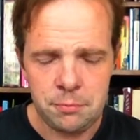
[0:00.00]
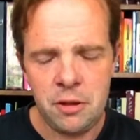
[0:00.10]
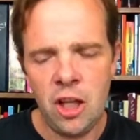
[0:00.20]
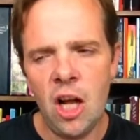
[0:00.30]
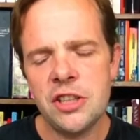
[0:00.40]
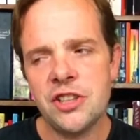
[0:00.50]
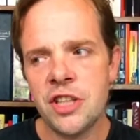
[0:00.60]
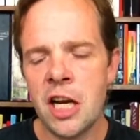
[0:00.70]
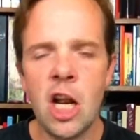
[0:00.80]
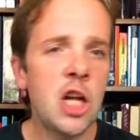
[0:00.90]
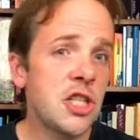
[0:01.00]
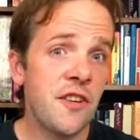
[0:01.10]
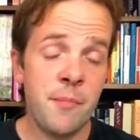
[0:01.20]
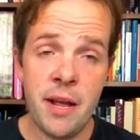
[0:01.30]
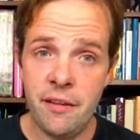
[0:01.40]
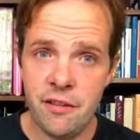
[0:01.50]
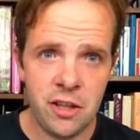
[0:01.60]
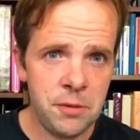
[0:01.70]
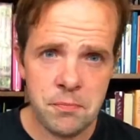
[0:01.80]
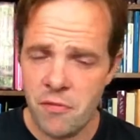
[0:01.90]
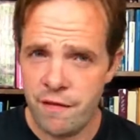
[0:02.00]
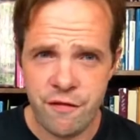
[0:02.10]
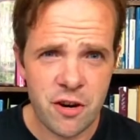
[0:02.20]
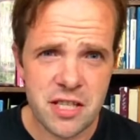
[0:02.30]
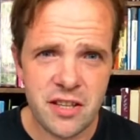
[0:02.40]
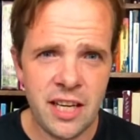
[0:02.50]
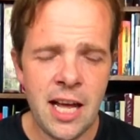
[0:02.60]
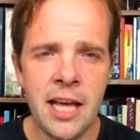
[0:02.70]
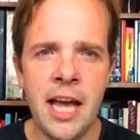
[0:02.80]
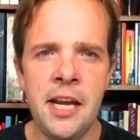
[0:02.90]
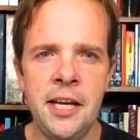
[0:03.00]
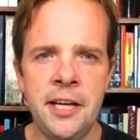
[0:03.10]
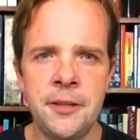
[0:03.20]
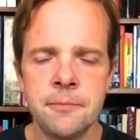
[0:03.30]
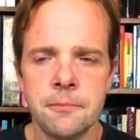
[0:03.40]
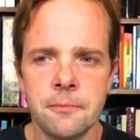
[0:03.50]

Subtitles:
Lots and lots of menthol. The first thing I get here.